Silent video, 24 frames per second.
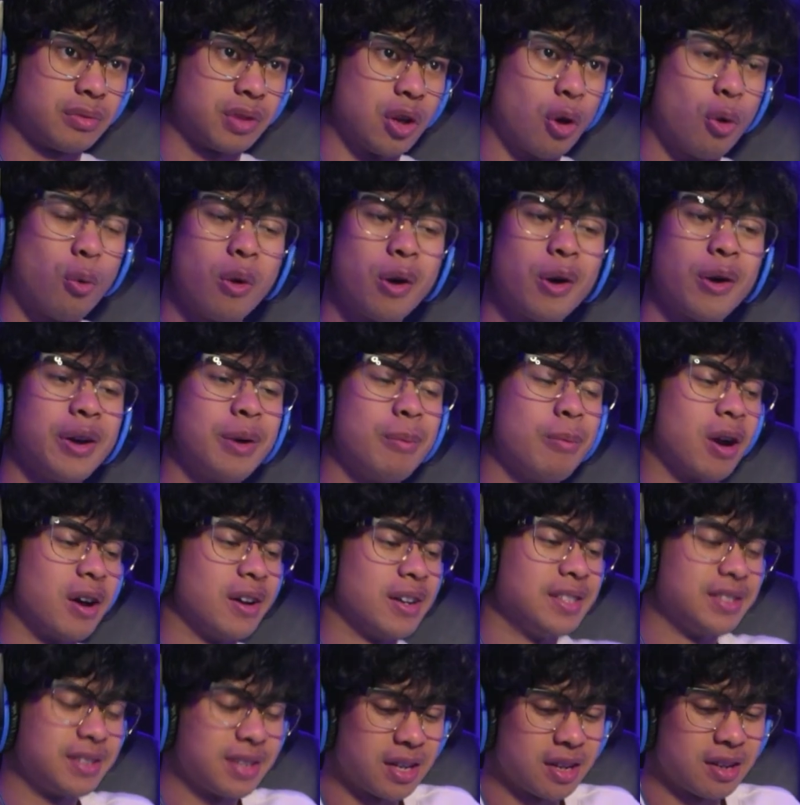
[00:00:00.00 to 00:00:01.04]
Don't worry, bro.
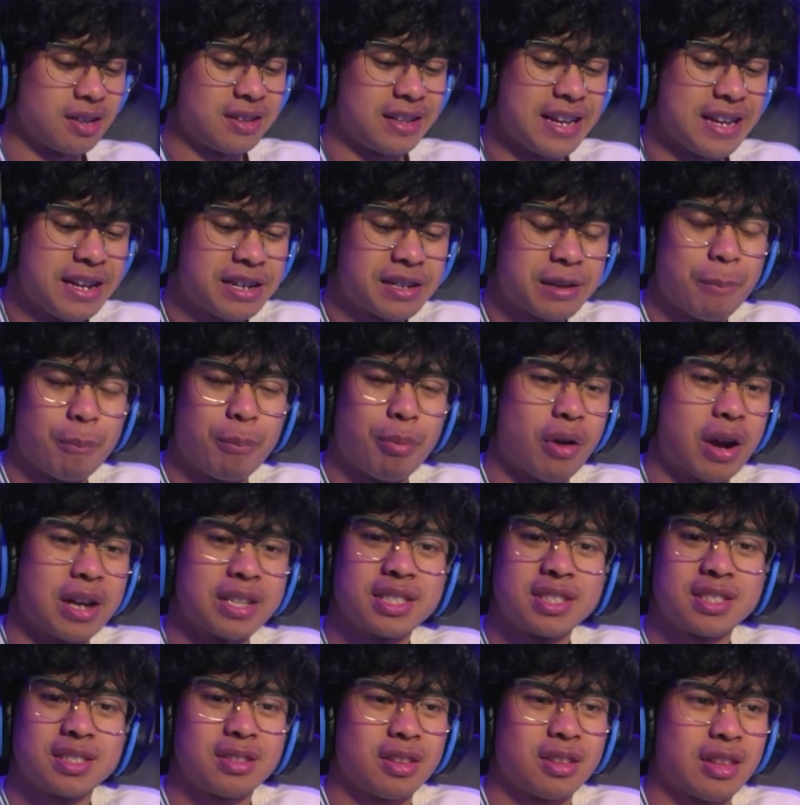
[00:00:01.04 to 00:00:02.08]
He's gonna
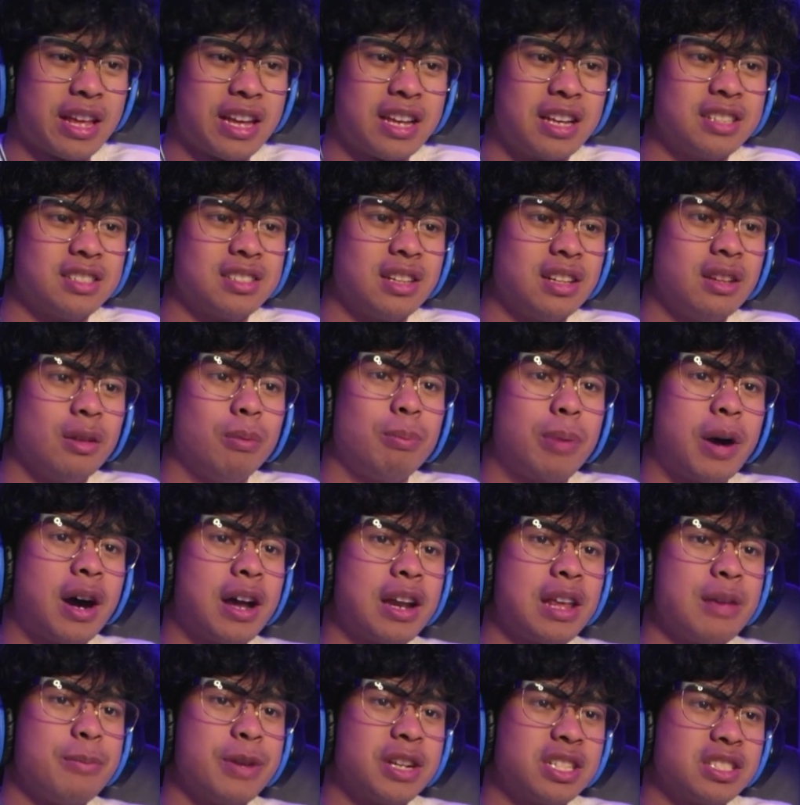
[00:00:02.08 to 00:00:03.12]
decompress, like, his little
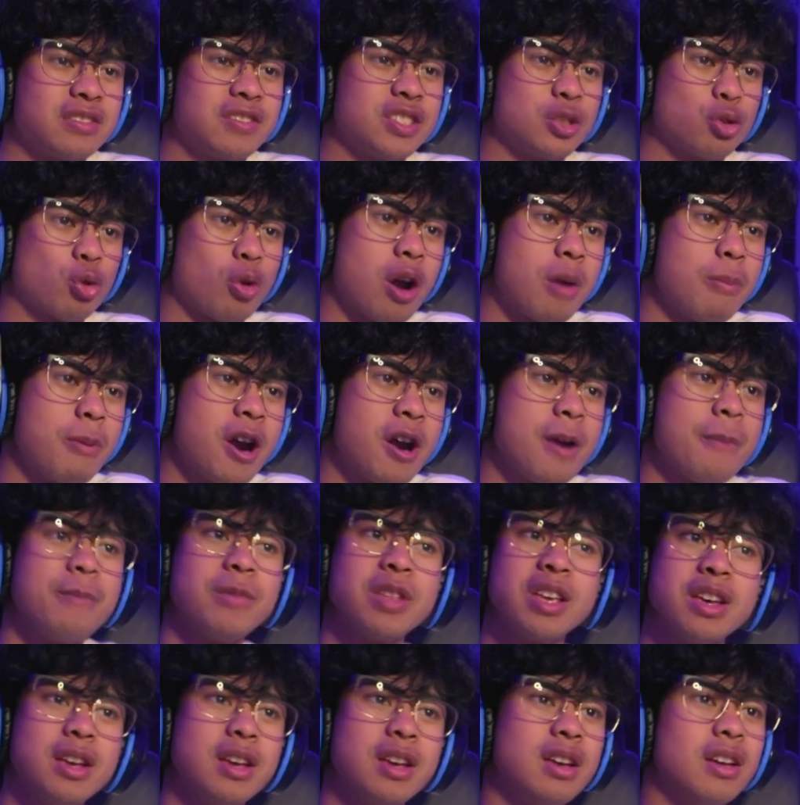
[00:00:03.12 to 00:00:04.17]
body because of his rubber.
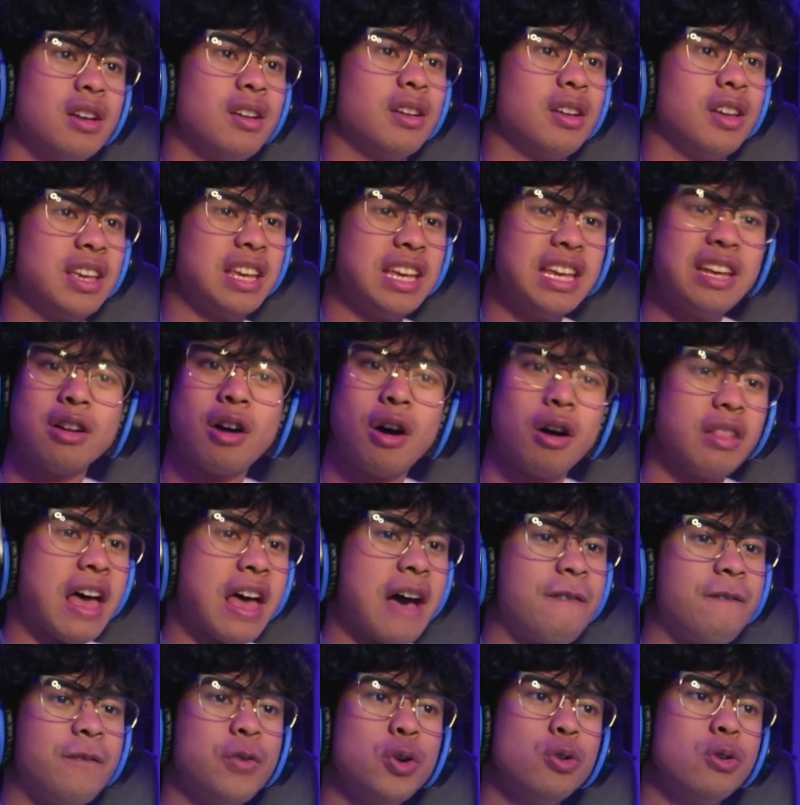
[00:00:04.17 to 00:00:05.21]
Eat all
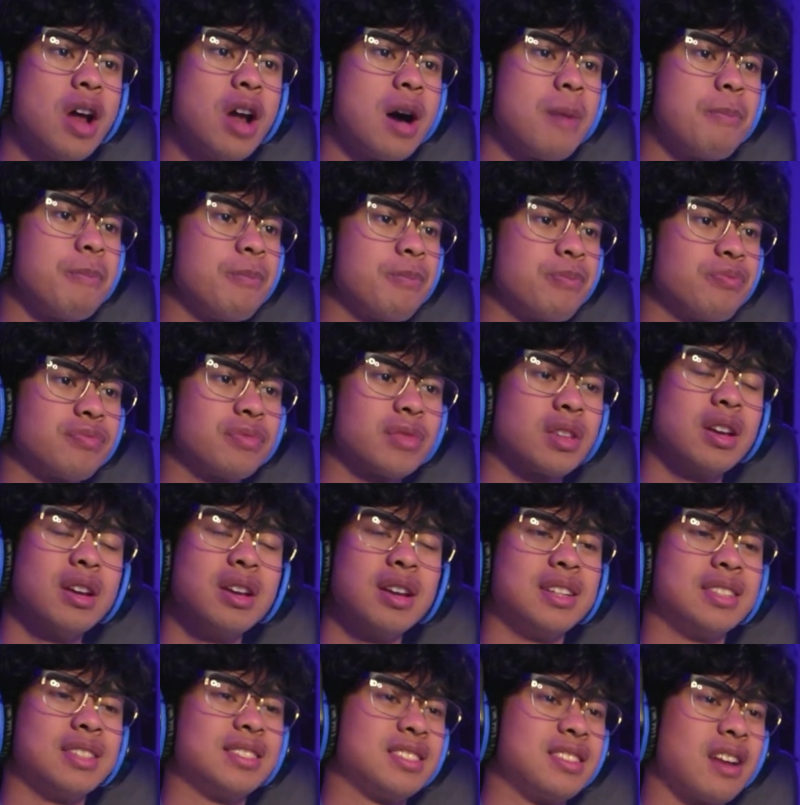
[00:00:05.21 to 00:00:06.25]
that food up.
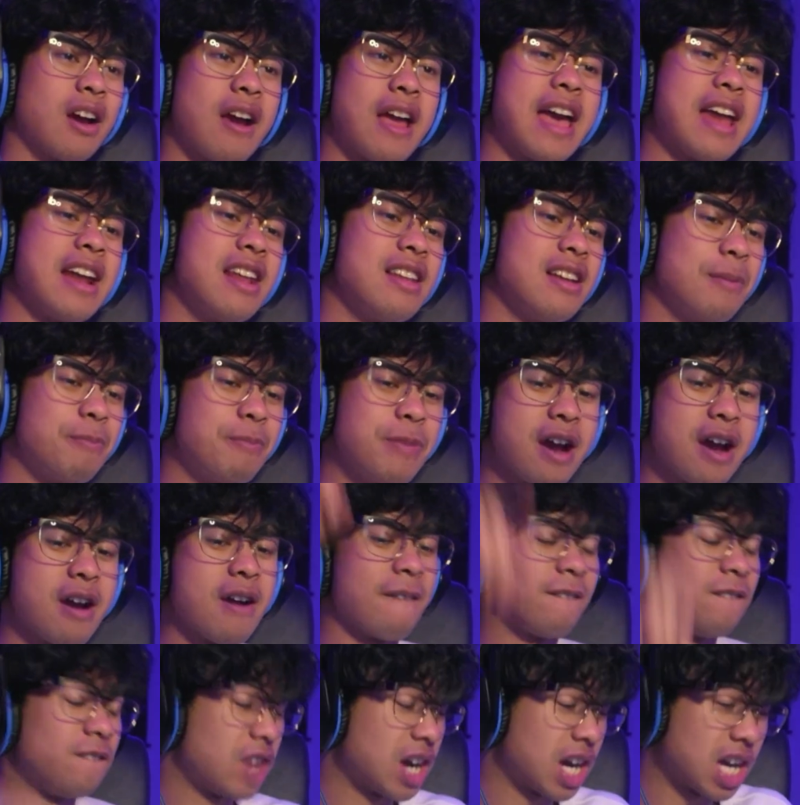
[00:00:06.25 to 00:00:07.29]
Start heading up
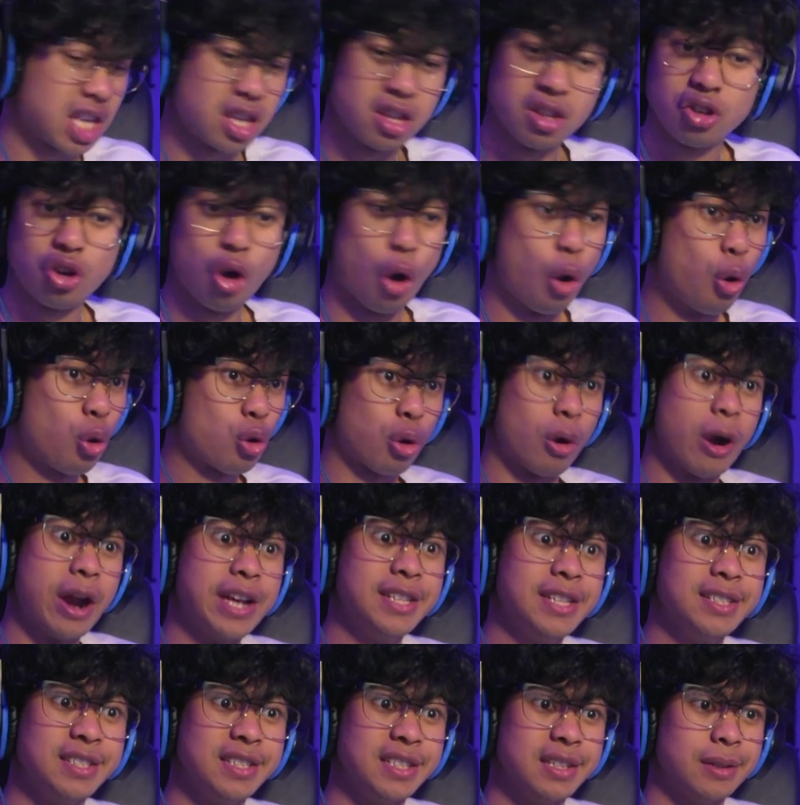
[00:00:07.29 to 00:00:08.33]
there and go
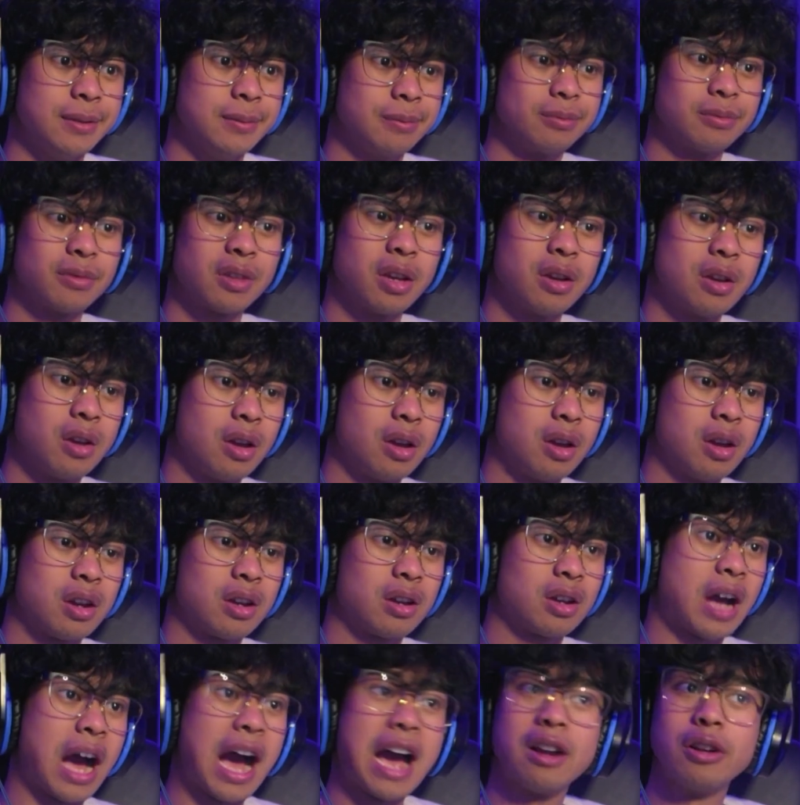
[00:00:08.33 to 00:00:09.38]
crazy.
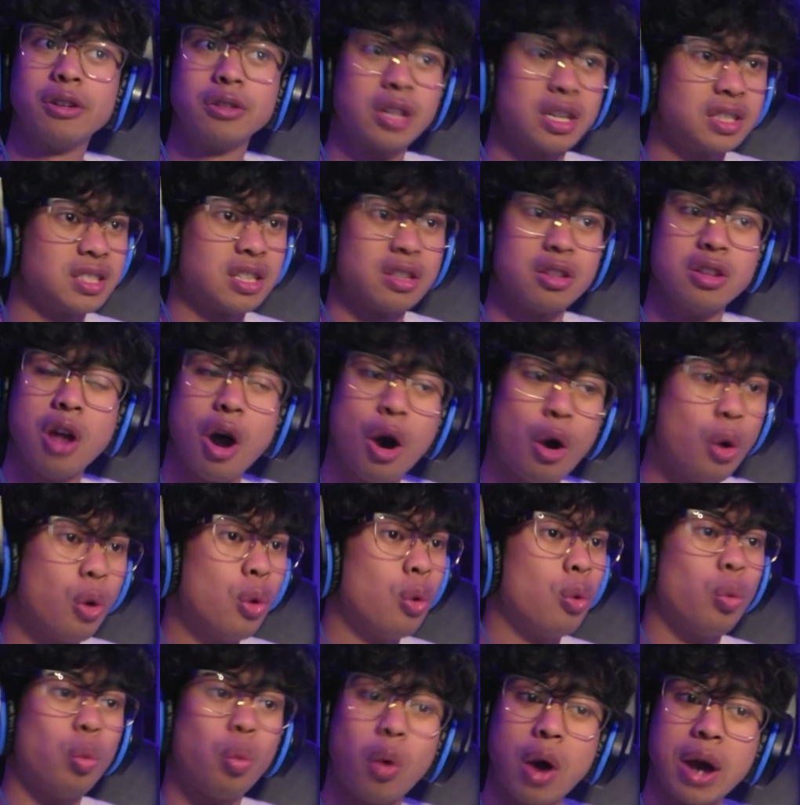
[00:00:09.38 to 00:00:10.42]
Kaido doesn't
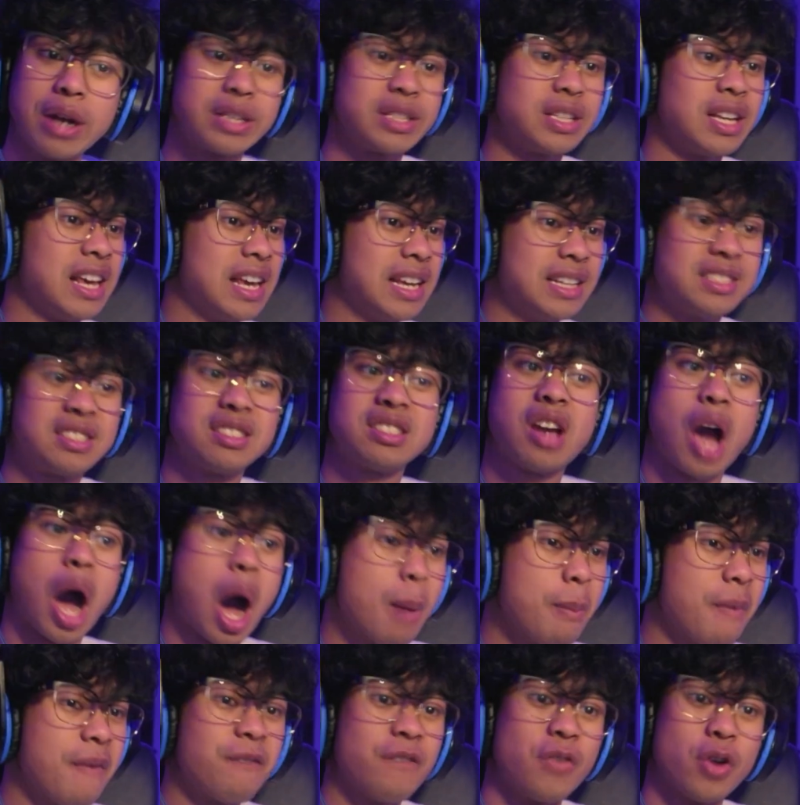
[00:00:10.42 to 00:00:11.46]
know what is
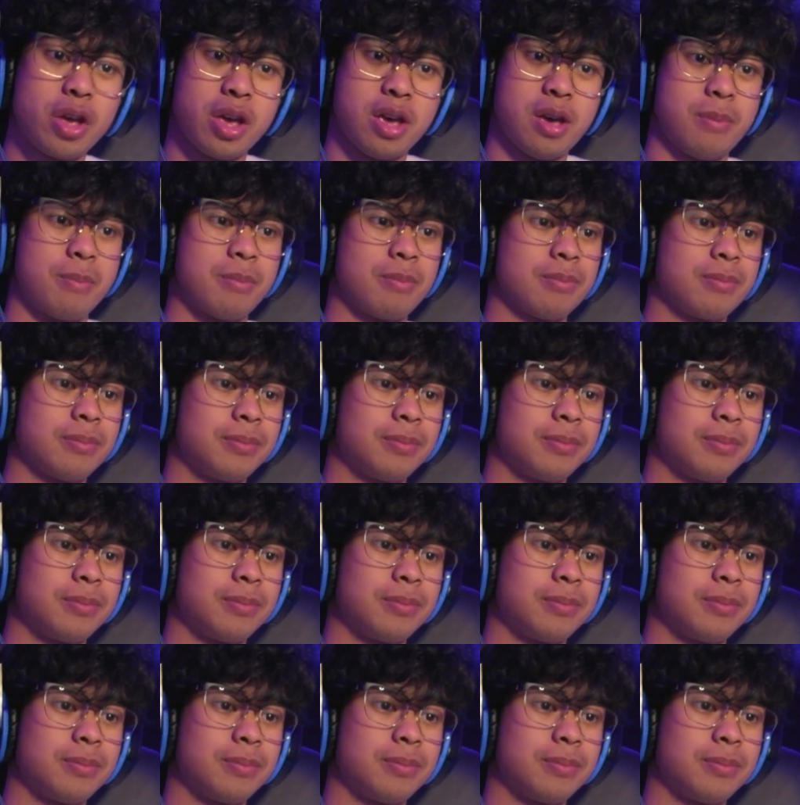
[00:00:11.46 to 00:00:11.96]
coming for him.